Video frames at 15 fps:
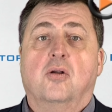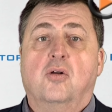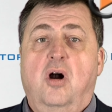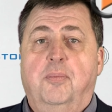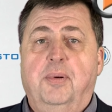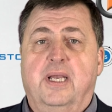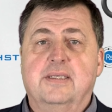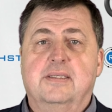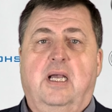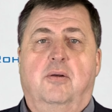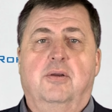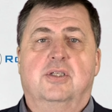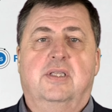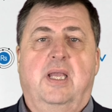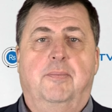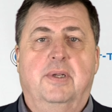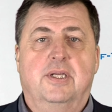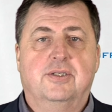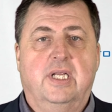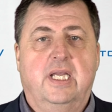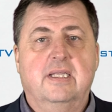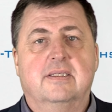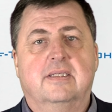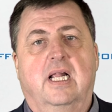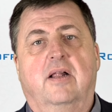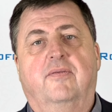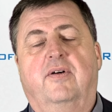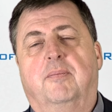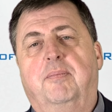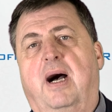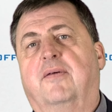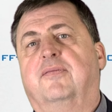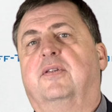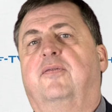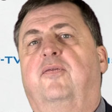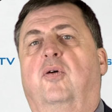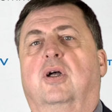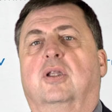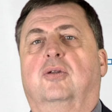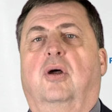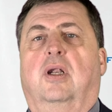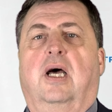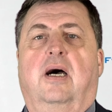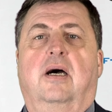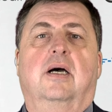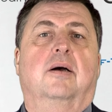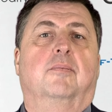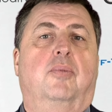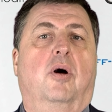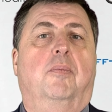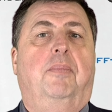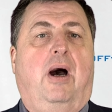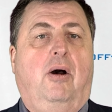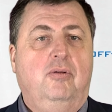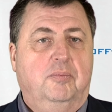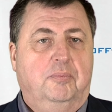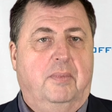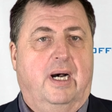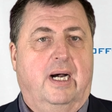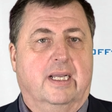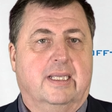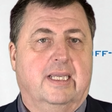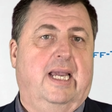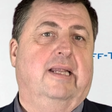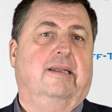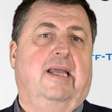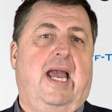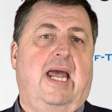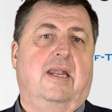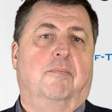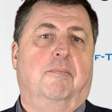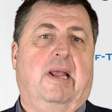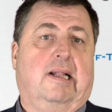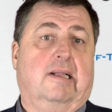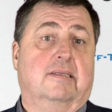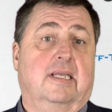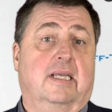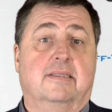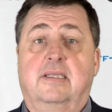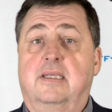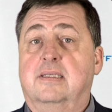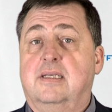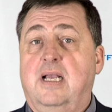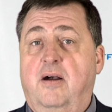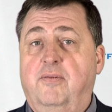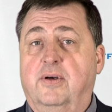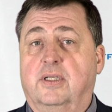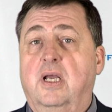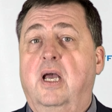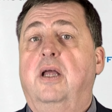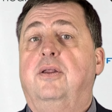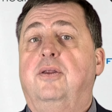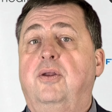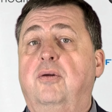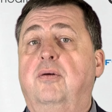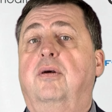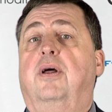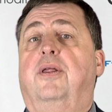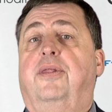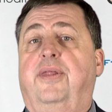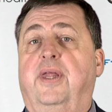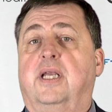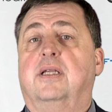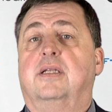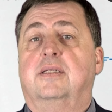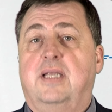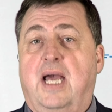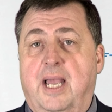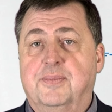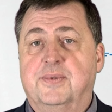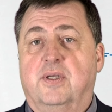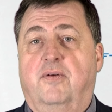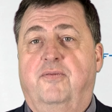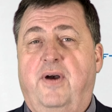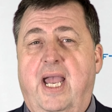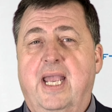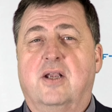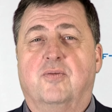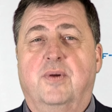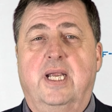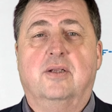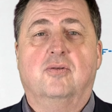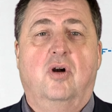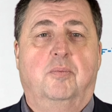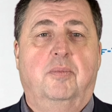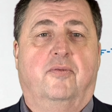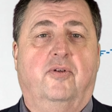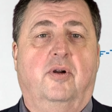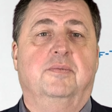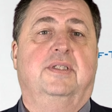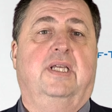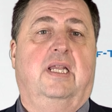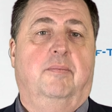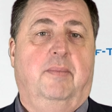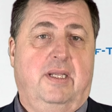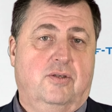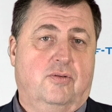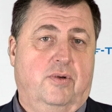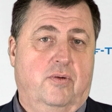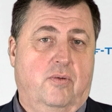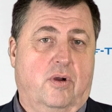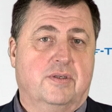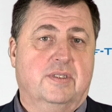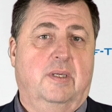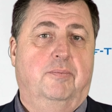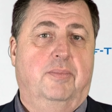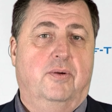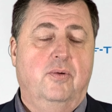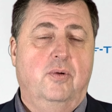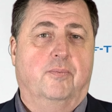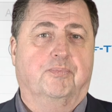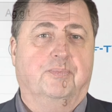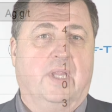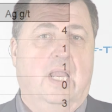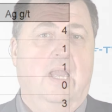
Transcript: Copper has now established itself above the $4 per pound mark, and Hannan Metals has discovered new thick types of high-grade copper from sedimentary rocks in Peru.